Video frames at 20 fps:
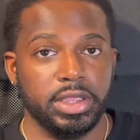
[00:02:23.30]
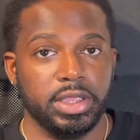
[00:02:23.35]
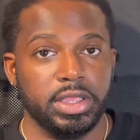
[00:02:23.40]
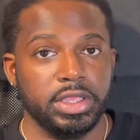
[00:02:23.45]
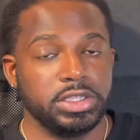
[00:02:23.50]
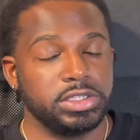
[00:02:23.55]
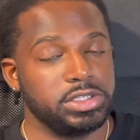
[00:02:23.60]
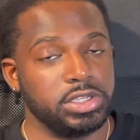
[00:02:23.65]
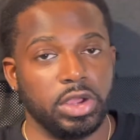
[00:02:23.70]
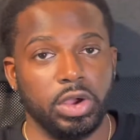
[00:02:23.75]

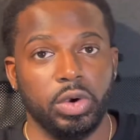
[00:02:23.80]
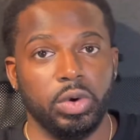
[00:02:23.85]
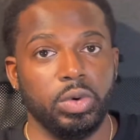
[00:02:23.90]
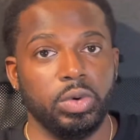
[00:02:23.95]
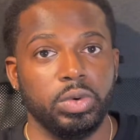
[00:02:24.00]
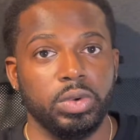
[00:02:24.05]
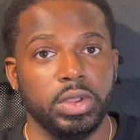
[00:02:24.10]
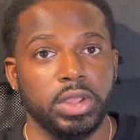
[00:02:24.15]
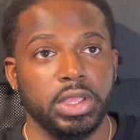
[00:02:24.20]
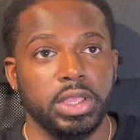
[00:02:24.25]

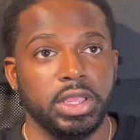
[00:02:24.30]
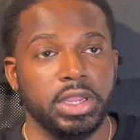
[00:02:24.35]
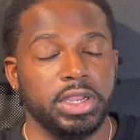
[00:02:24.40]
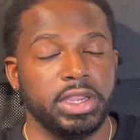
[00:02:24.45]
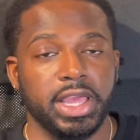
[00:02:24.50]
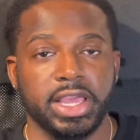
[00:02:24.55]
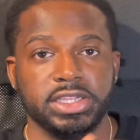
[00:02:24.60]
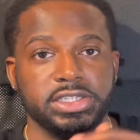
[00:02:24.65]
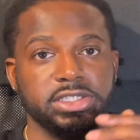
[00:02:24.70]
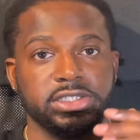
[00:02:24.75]
So
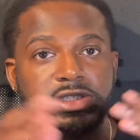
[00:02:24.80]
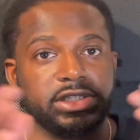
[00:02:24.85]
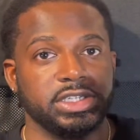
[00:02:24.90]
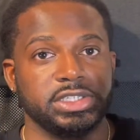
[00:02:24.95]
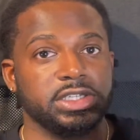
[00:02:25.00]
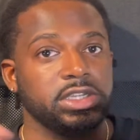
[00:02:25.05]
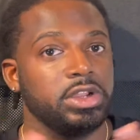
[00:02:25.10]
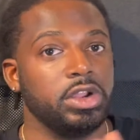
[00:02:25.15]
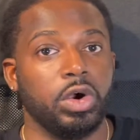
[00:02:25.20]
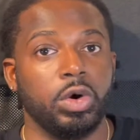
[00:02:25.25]
that's
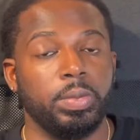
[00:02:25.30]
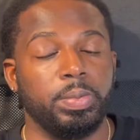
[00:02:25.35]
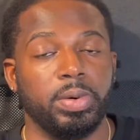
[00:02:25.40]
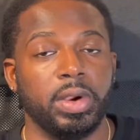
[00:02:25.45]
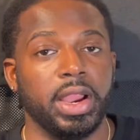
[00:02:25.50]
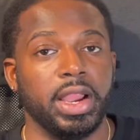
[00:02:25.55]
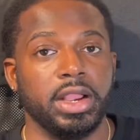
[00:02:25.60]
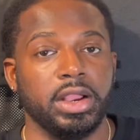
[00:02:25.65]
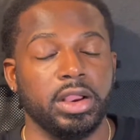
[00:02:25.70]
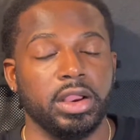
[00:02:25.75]
just a
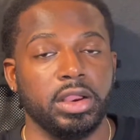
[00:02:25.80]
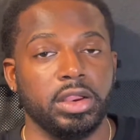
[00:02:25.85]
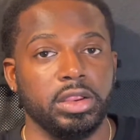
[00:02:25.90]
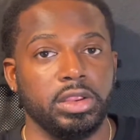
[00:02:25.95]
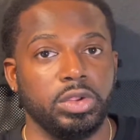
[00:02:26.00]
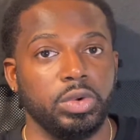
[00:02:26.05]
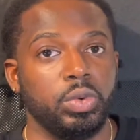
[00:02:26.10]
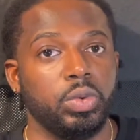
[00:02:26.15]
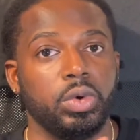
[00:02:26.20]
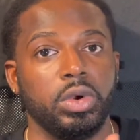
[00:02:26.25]
no-brainer.
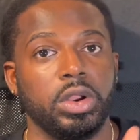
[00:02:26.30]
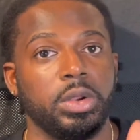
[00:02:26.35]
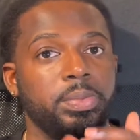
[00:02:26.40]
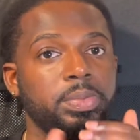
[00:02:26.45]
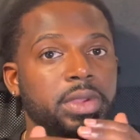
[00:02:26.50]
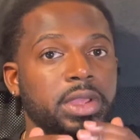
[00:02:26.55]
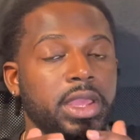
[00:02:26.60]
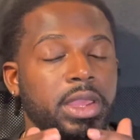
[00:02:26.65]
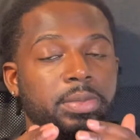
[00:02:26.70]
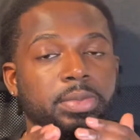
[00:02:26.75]
You want to
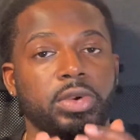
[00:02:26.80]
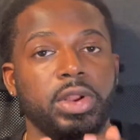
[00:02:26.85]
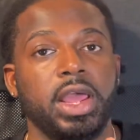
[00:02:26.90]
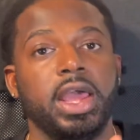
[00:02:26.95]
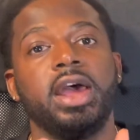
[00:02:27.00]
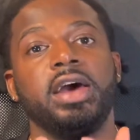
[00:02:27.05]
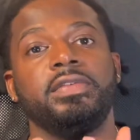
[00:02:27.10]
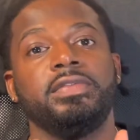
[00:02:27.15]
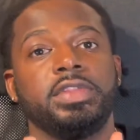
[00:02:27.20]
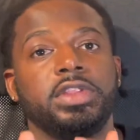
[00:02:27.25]
be able to
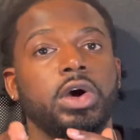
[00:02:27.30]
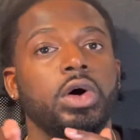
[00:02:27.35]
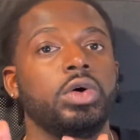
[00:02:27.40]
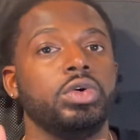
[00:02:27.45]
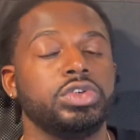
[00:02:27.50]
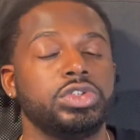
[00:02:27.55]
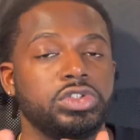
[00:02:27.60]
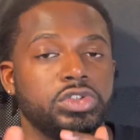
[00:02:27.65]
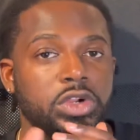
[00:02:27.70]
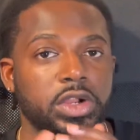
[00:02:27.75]
have
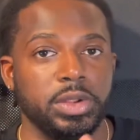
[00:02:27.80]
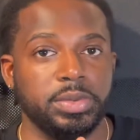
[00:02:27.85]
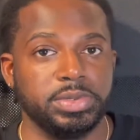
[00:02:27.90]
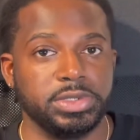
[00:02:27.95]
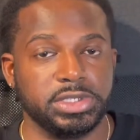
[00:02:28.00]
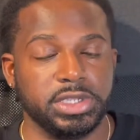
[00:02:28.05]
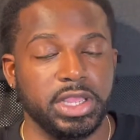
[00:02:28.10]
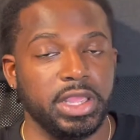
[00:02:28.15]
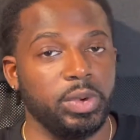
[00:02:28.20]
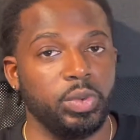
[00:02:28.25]
those
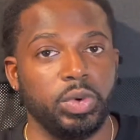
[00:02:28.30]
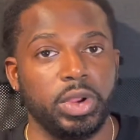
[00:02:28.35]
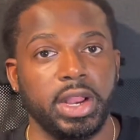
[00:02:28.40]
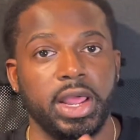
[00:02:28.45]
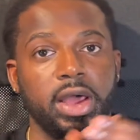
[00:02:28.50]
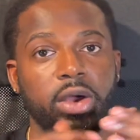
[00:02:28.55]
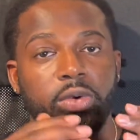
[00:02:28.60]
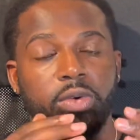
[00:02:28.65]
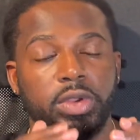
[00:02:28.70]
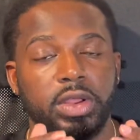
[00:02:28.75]
trips, and
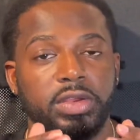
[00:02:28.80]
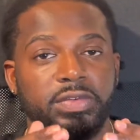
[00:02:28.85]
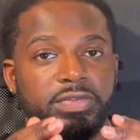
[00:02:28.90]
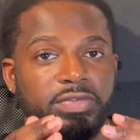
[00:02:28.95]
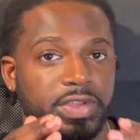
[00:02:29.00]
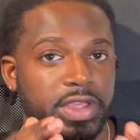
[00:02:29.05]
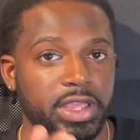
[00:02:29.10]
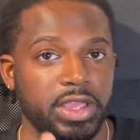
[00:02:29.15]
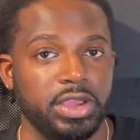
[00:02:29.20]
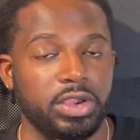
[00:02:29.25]
without a
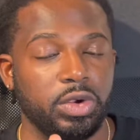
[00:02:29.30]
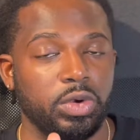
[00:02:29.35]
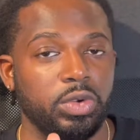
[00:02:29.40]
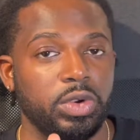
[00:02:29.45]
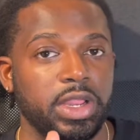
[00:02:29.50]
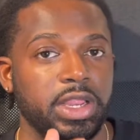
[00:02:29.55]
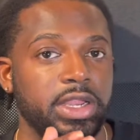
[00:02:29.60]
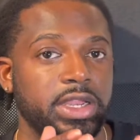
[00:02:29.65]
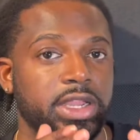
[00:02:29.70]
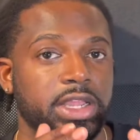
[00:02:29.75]
vehicle
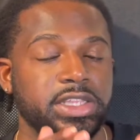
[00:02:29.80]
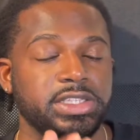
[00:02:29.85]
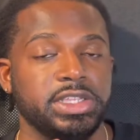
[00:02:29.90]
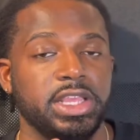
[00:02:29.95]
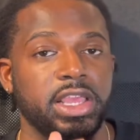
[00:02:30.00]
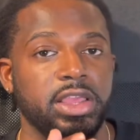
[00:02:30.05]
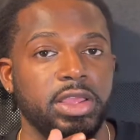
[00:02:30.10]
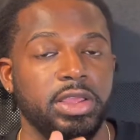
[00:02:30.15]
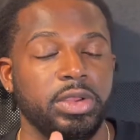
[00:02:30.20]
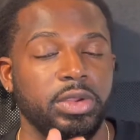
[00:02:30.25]
that
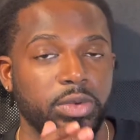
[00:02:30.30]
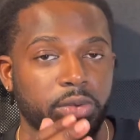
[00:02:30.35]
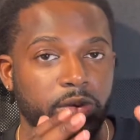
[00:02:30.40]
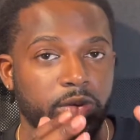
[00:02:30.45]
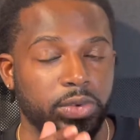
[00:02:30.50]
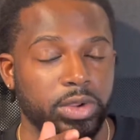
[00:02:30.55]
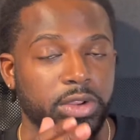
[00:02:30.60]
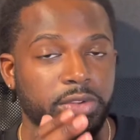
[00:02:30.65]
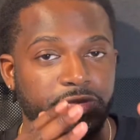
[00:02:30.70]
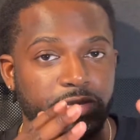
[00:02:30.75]
doesn't,
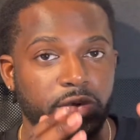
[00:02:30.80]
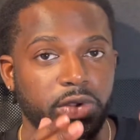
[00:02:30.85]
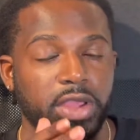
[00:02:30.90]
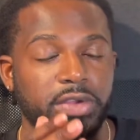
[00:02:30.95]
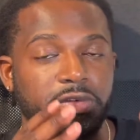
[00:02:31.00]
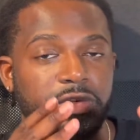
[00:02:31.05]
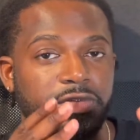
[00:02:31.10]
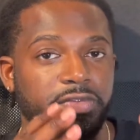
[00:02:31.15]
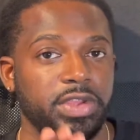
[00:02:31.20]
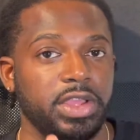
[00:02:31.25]
if you have
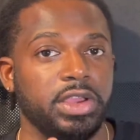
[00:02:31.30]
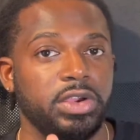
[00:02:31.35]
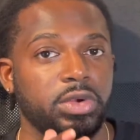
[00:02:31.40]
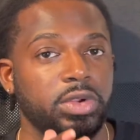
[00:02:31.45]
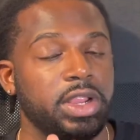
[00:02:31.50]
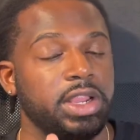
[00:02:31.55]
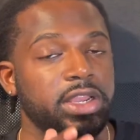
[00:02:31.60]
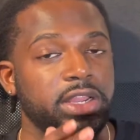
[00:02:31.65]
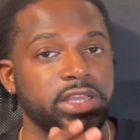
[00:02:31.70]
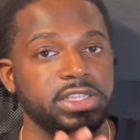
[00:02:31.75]
a vehicle
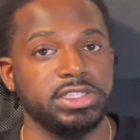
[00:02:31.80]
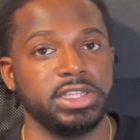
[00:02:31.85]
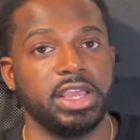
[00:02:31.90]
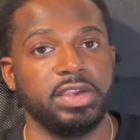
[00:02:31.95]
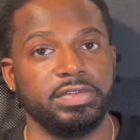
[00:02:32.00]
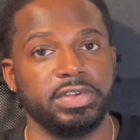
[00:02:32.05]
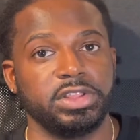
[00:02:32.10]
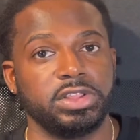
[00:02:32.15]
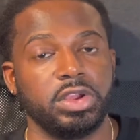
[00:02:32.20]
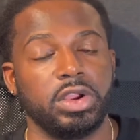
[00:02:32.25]
that doesn't
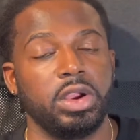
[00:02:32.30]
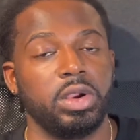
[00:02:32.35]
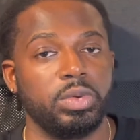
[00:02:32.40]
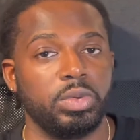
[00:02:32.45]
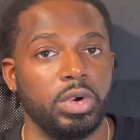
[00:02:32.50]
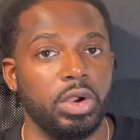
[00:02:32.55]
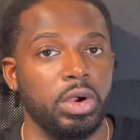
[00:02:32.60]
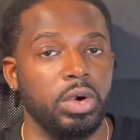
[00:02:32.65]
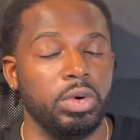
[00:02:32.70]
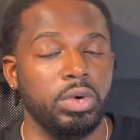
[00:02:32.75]
have a third
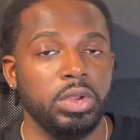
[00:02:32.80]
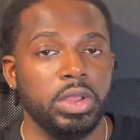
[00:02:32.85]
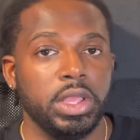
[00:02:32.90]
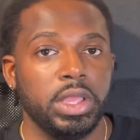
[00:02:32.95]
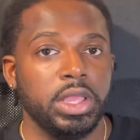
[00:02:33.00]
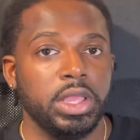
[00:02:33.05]
row,